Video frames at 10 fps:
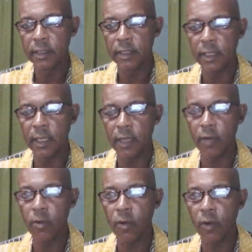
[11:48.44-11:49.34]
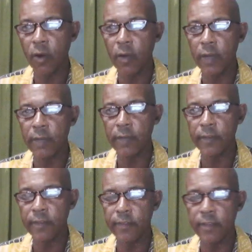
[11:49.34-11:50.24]
see how how if
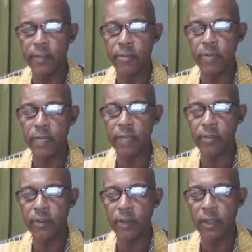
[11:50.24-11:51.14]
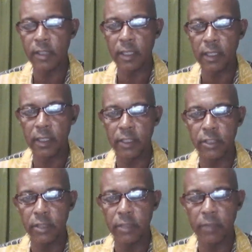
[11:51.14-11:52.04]
if if rain falls and the
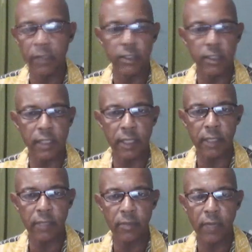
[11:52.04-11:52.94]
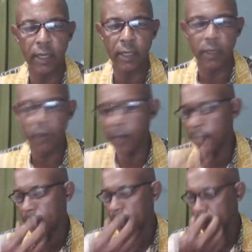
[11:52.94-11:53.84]
sheep i just let them go i let them
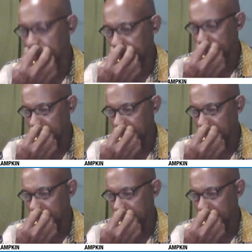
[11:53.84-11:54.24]
at least